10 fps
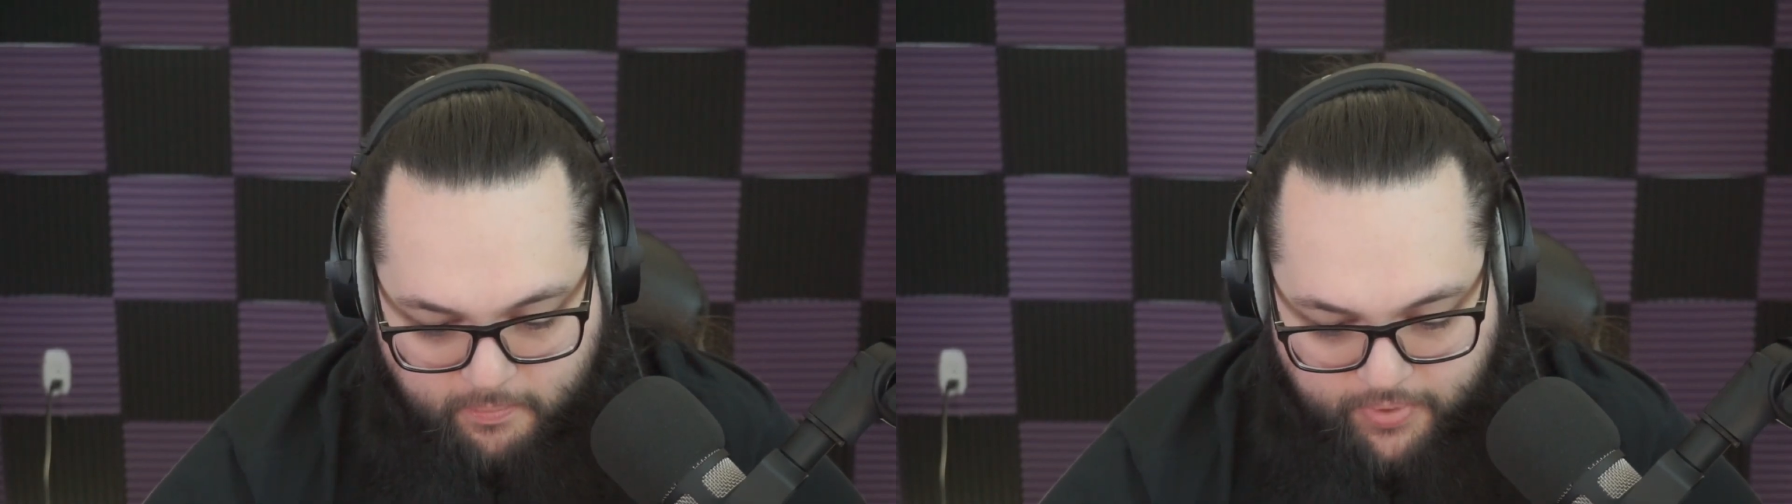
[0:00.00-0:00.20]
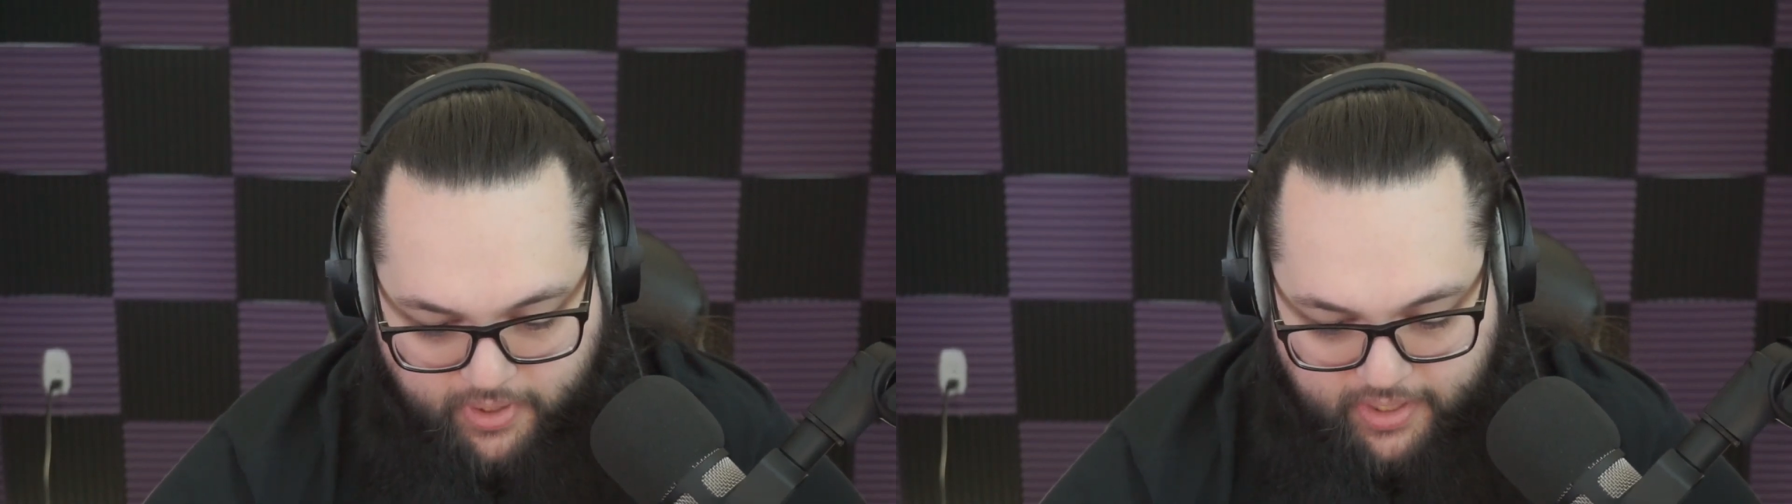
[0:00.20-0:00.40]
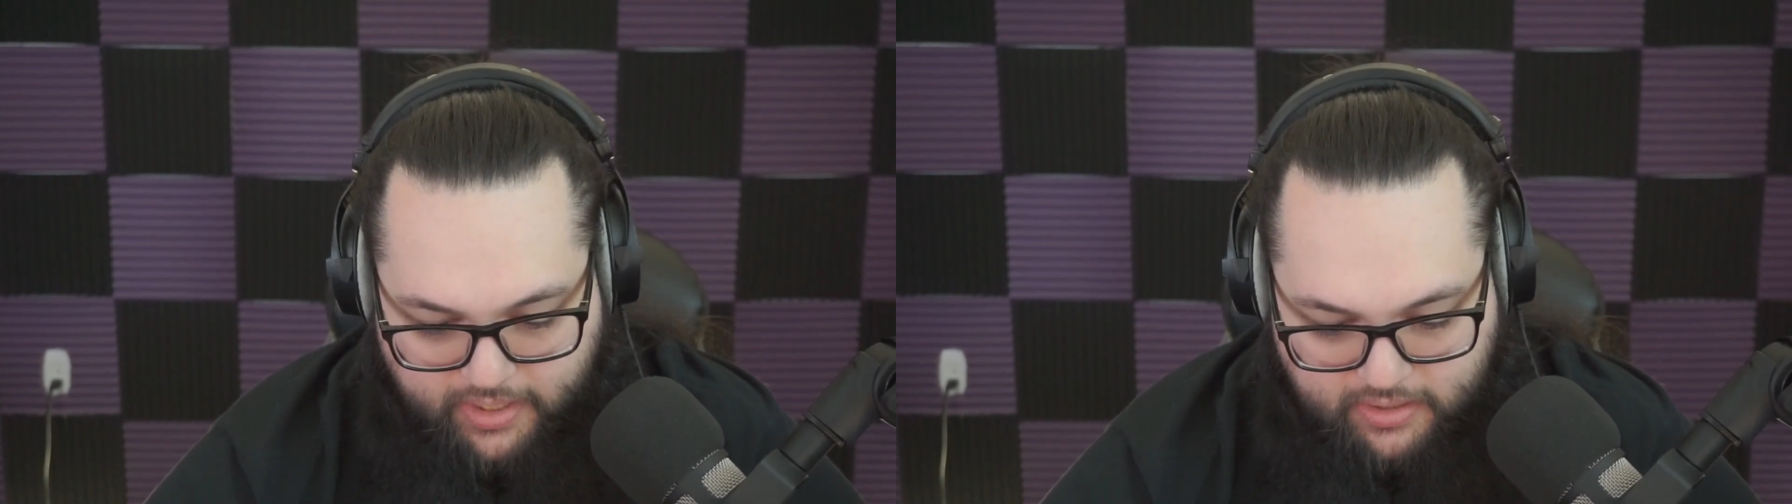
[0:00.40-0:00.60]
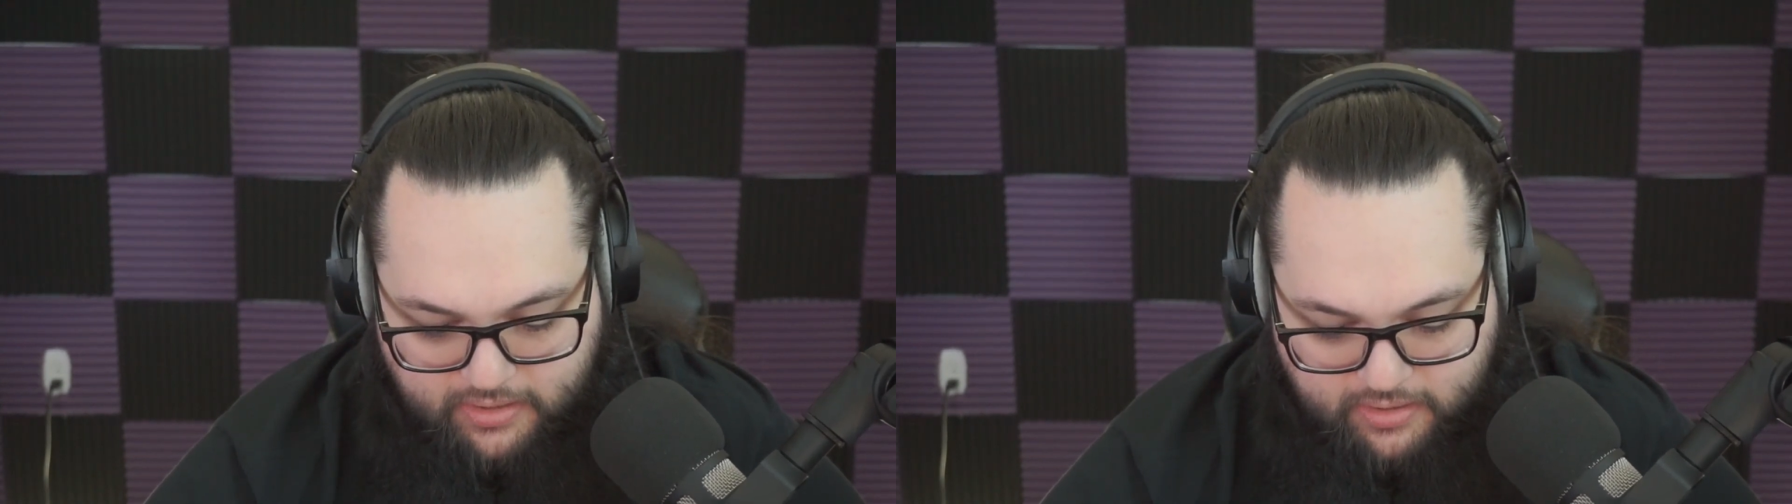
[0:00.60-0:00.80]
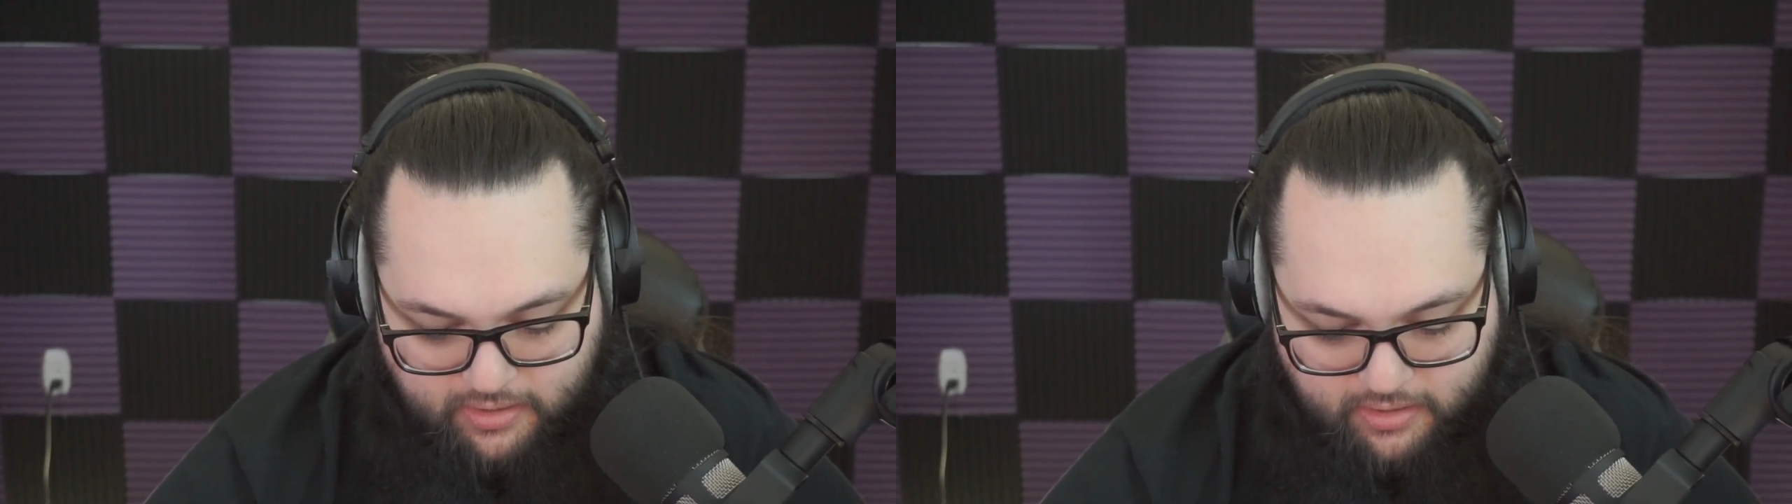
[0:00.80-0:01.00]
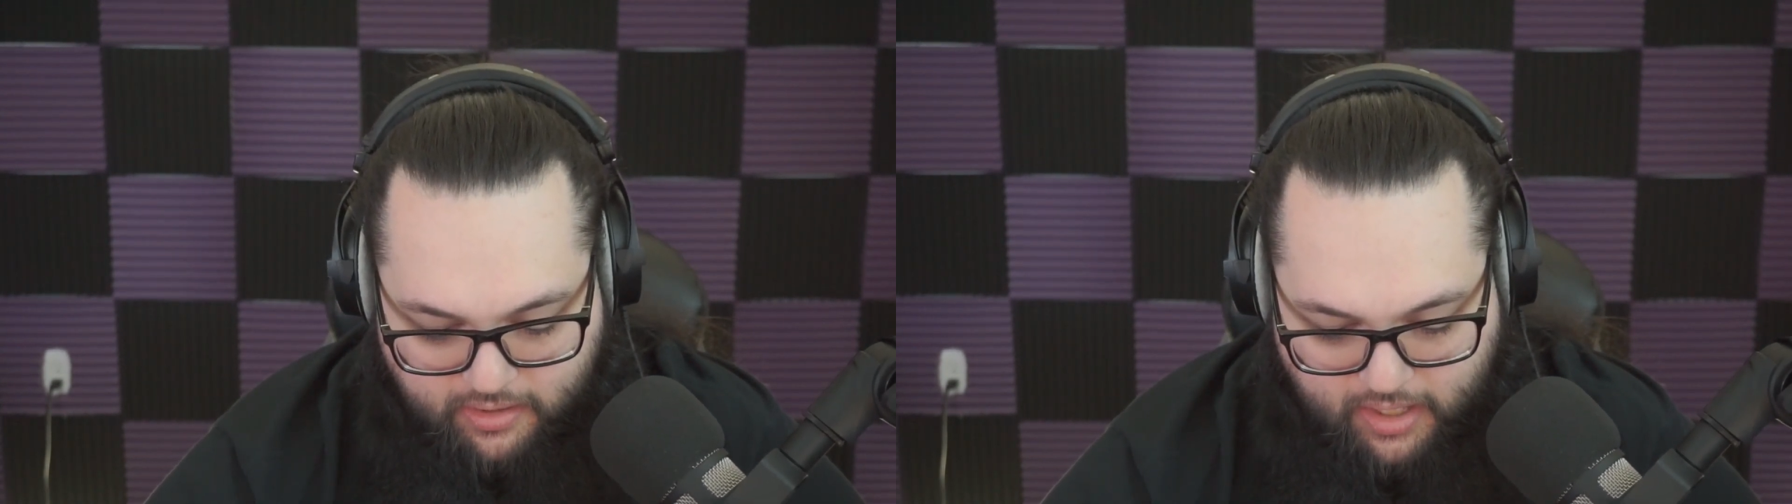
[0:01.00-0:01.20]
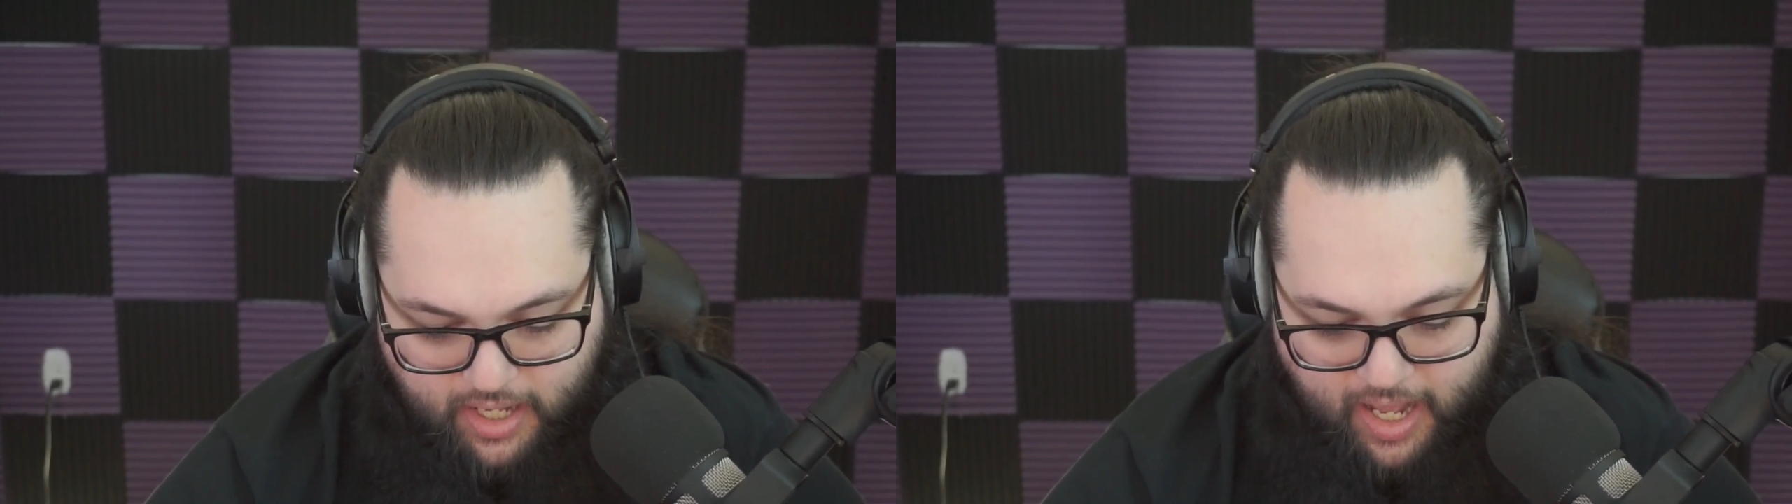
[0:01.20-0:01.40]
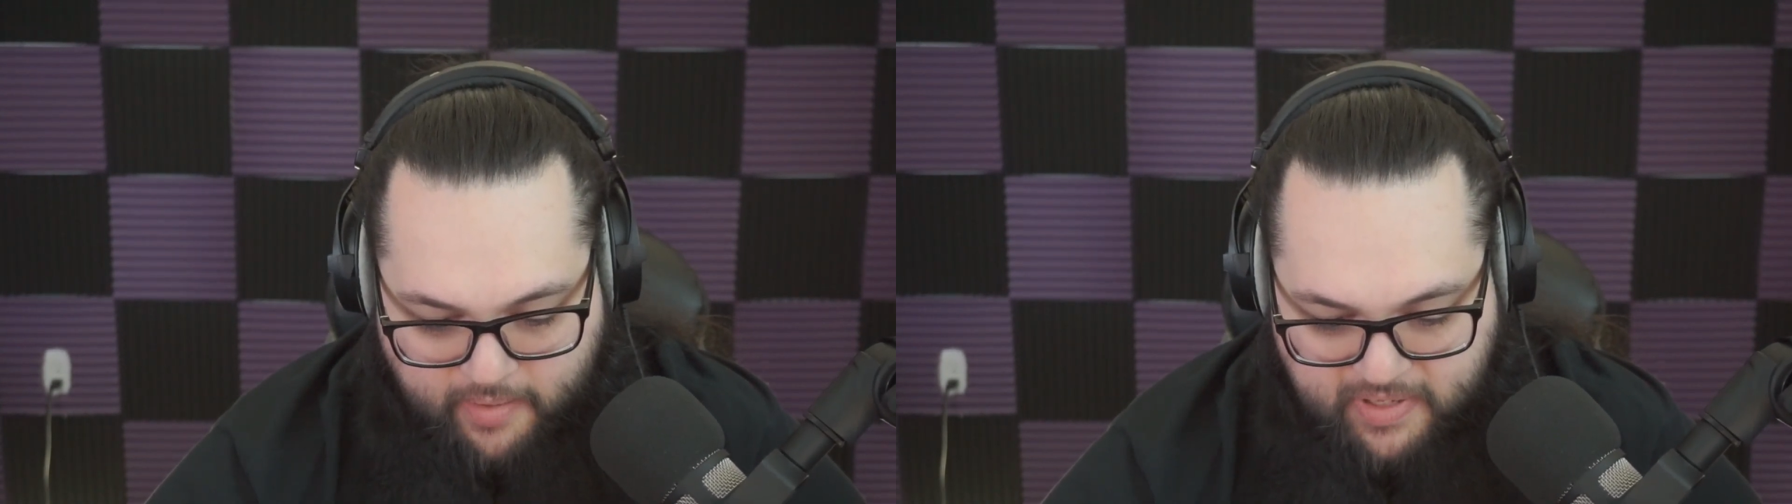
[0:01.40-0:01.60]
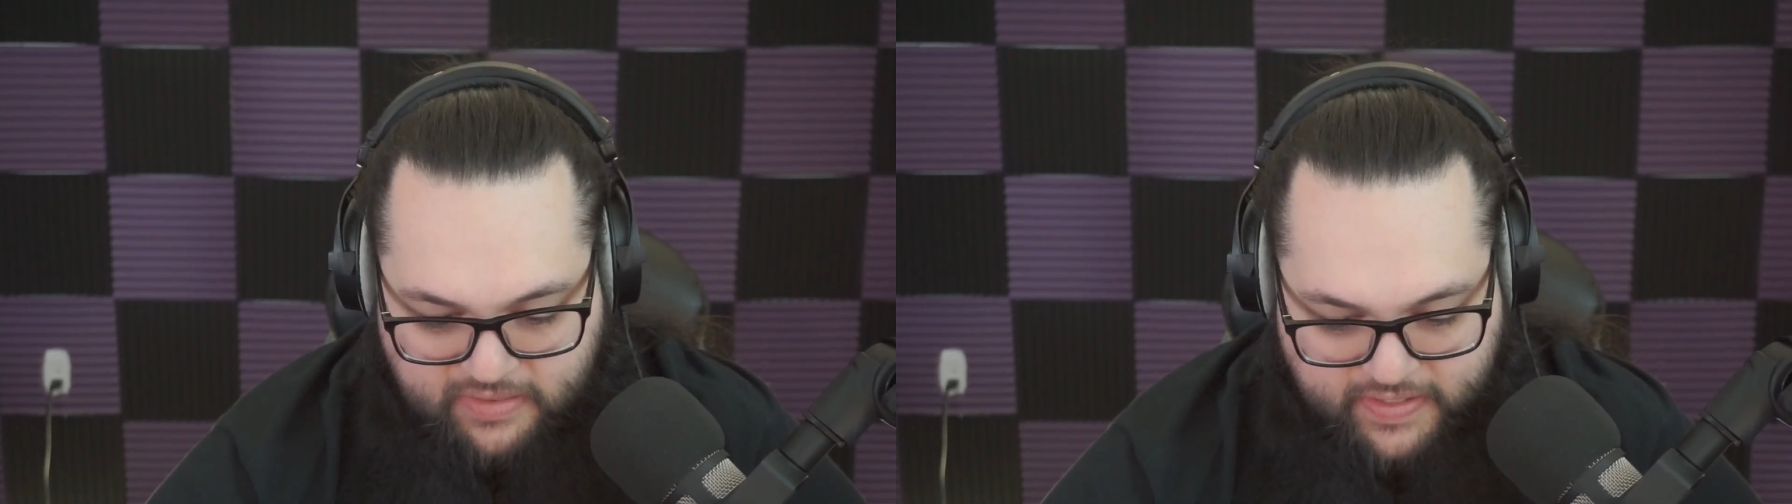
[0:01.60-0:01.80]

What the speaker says: But I mean,